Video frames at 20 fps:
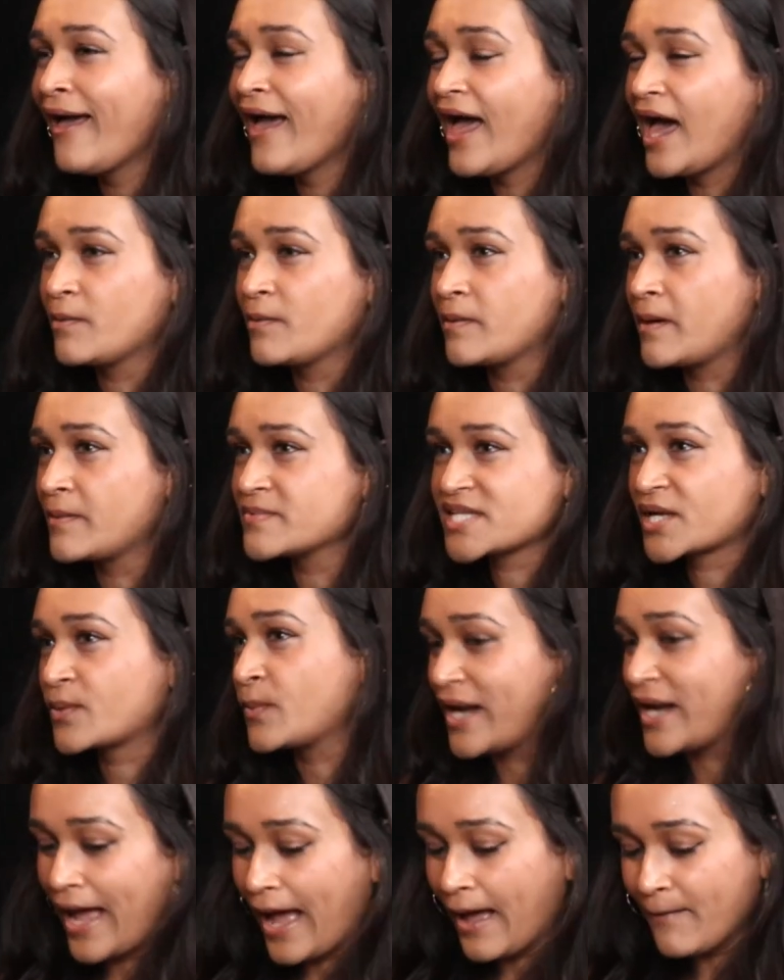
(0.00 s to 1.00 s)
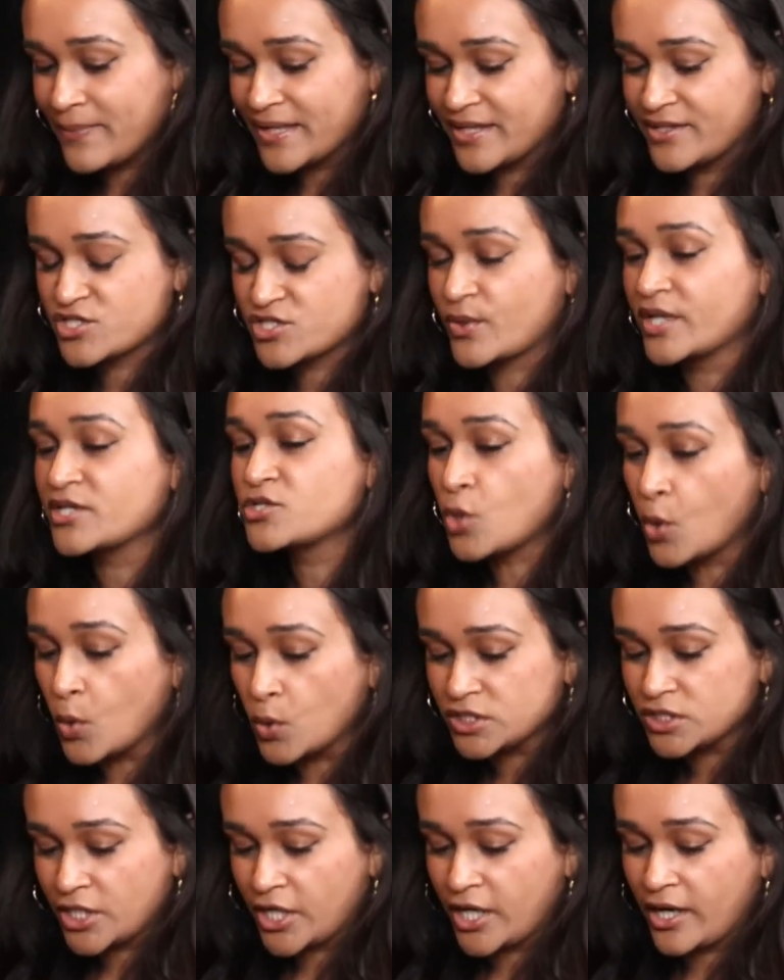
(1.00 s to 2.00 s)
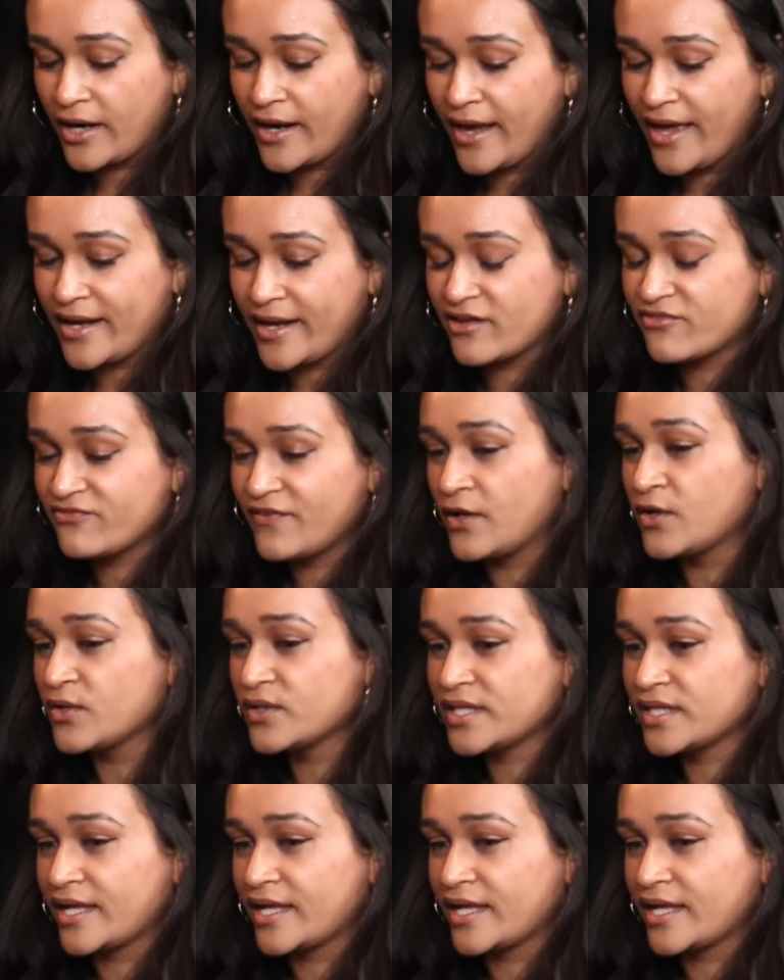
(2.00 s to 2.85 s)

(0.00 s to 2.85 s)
And my mom was like, what happened? So I told her, and I felt